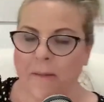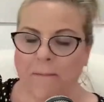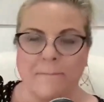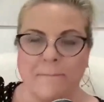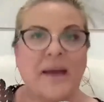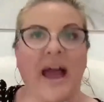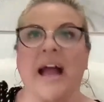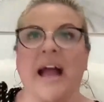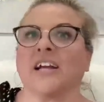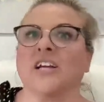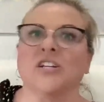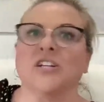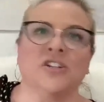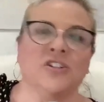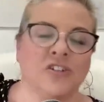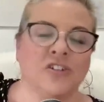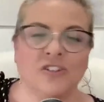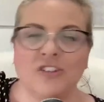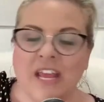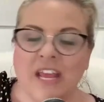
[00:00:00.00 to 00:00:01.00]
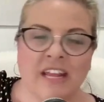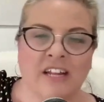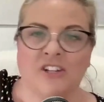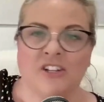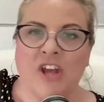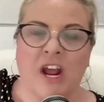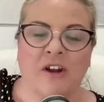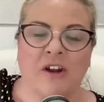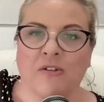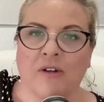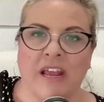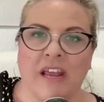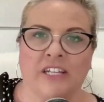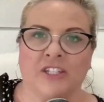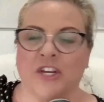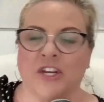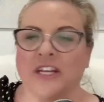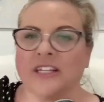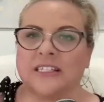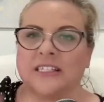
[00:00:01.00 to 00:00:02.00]
back in
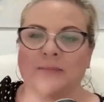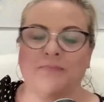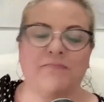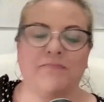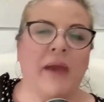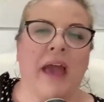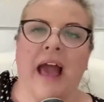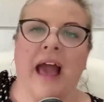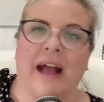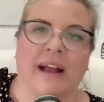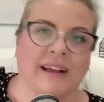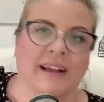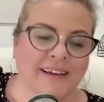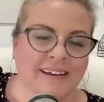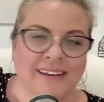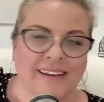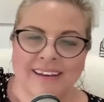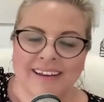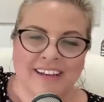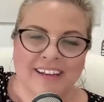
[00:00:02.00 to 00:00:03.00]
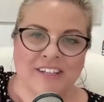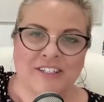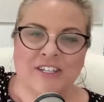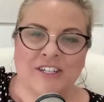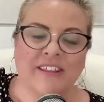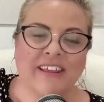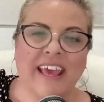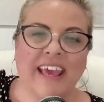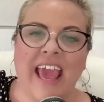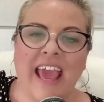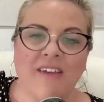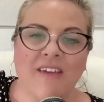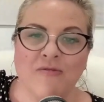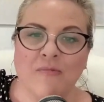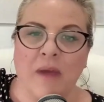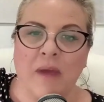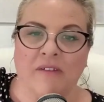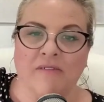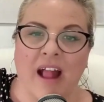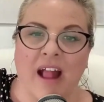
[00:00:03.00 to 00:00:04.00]
generations, back to the
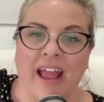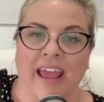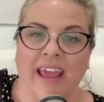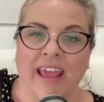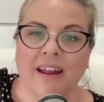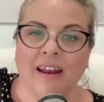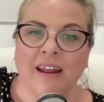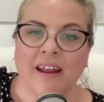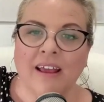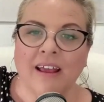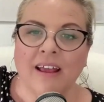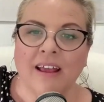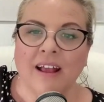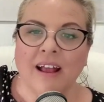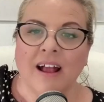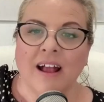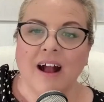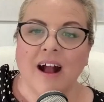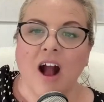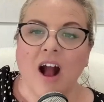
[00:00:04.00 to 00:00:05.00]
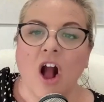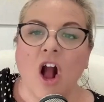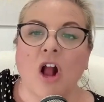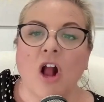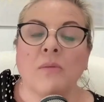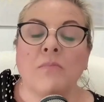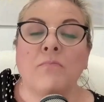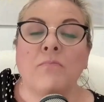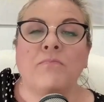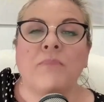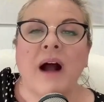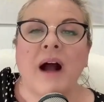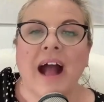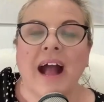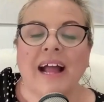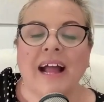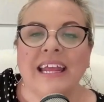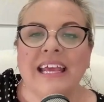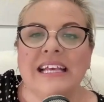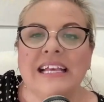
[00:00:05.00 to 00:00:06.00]
cavemen, right? Our
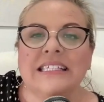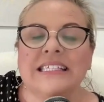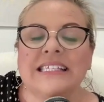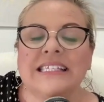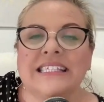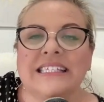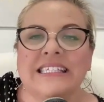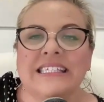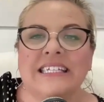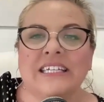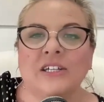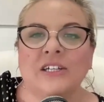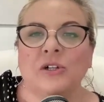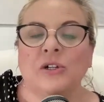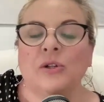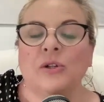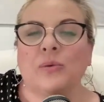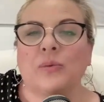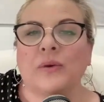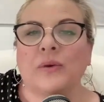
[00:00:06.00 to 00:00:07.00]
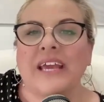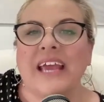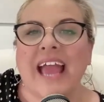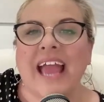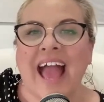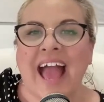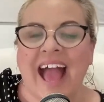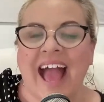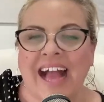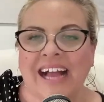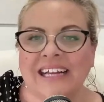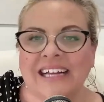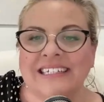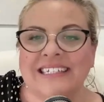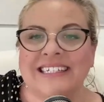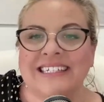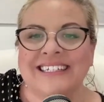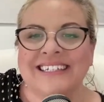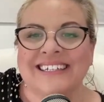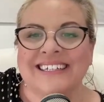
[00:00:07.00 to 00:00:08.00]
bodies still
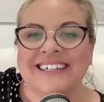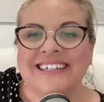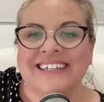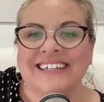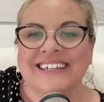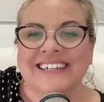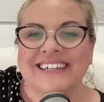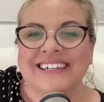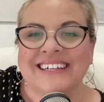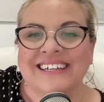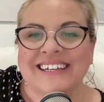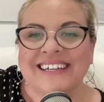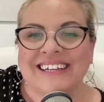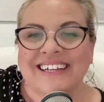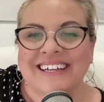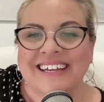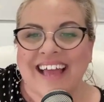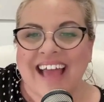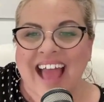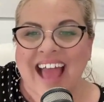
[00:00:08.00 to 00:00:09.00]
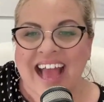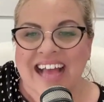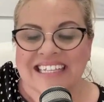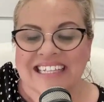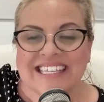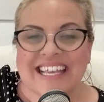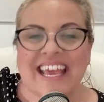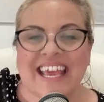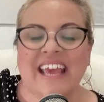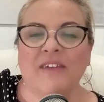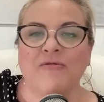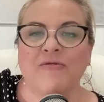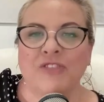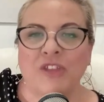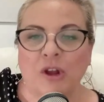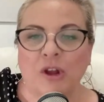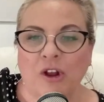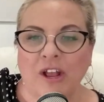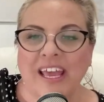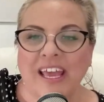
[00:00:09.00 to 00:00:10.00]
react as if
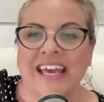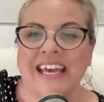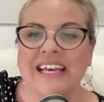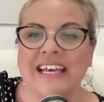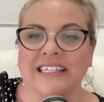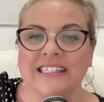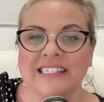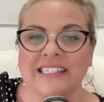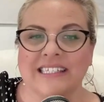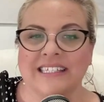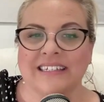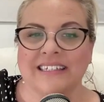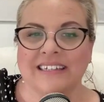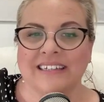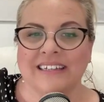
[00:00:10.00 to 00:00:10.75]
there is.